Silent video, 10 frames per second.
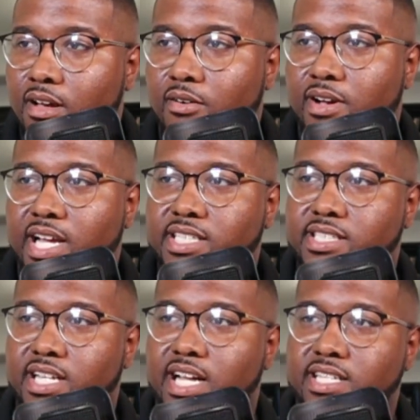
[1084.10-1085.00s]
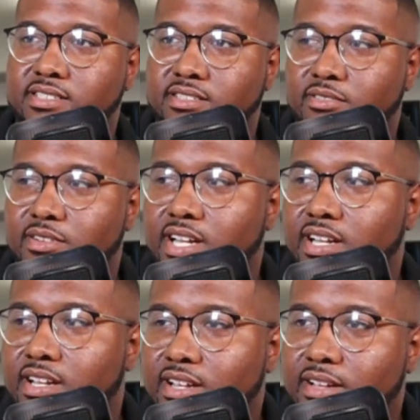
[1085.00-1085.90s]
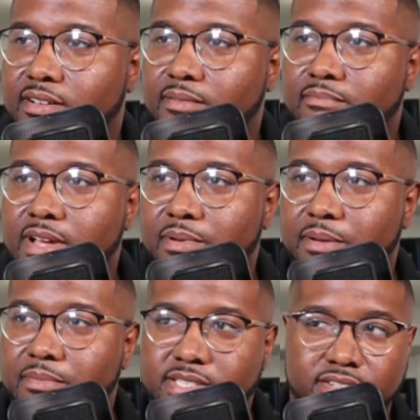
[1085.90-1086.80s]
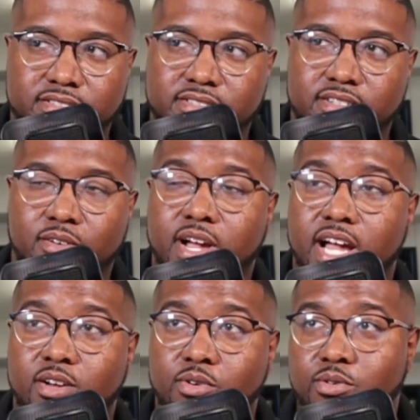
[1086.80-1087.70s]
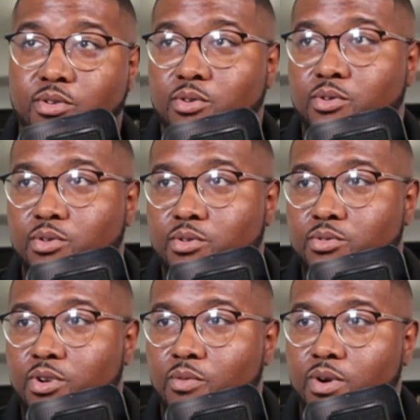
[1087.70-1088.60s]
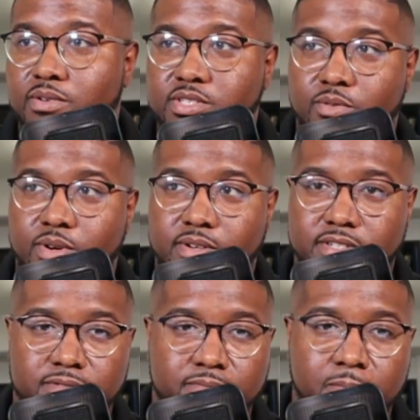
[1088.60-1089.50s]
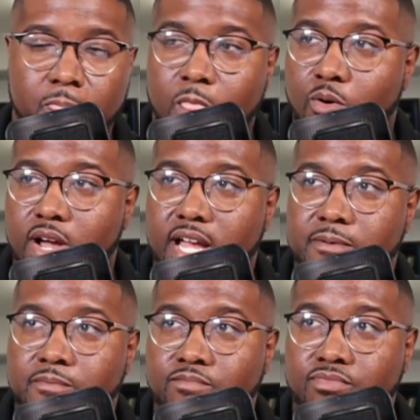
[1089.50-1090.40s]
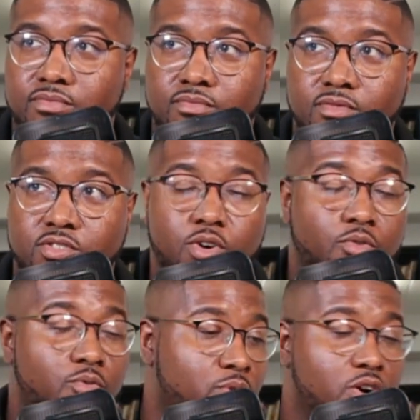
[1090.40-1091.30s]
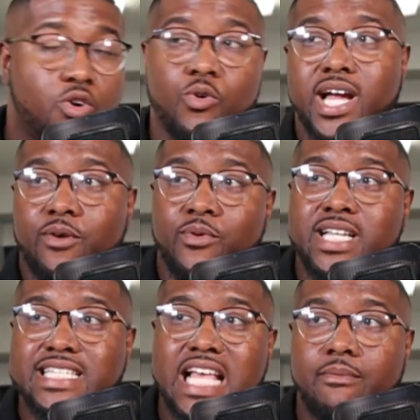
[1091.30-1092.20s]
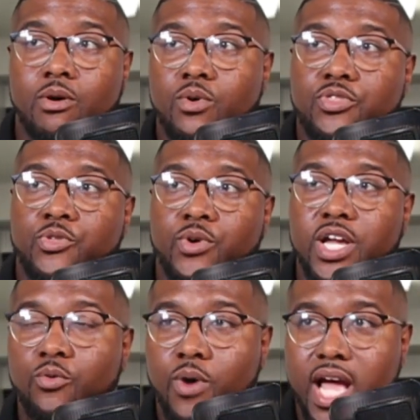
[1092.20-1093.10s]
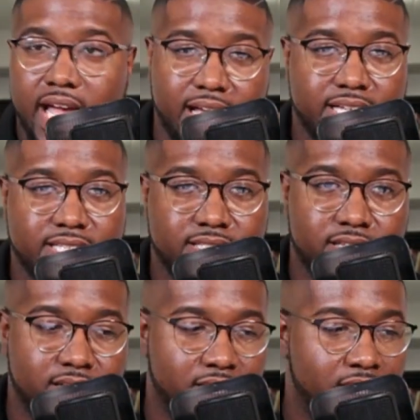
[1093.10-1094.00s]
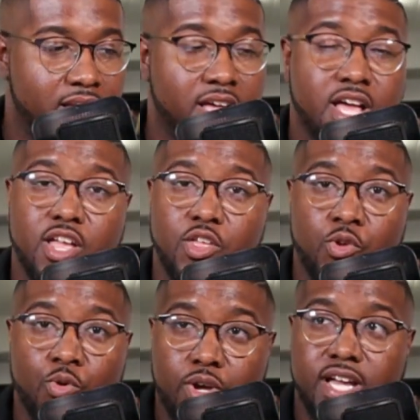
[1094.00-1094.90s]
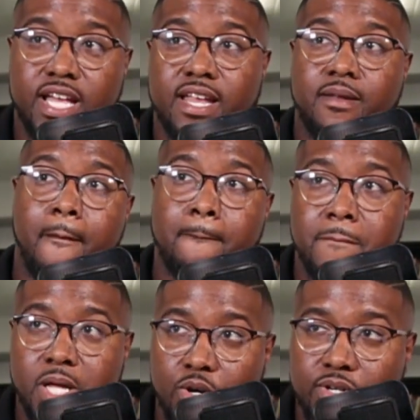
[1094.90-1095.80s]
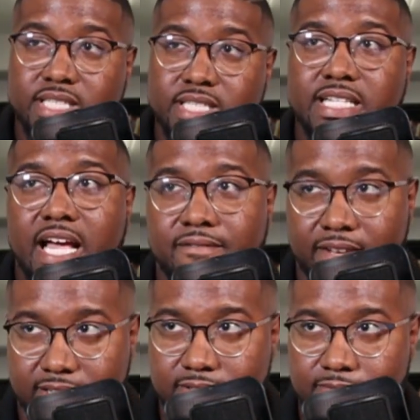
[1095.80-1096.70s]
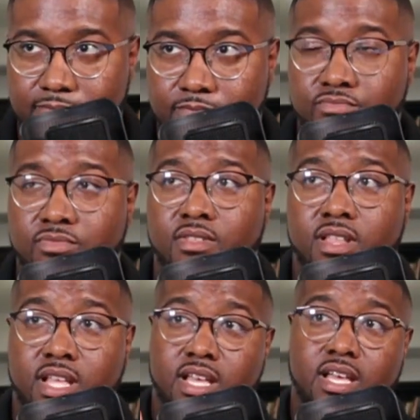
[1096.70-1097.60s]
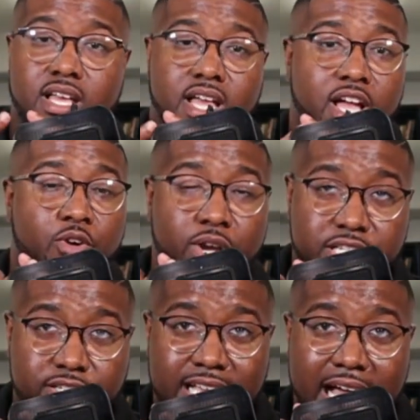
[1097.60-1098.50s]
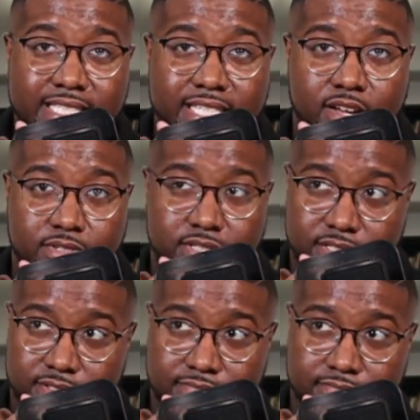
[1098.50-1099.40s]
Okay, he said gotcha. Okay. Maybe he misunderstood. Okay, cool. No worries. Okay. So real quick, we just came up with 3 ways you can build a savings. Increase your tax allowances.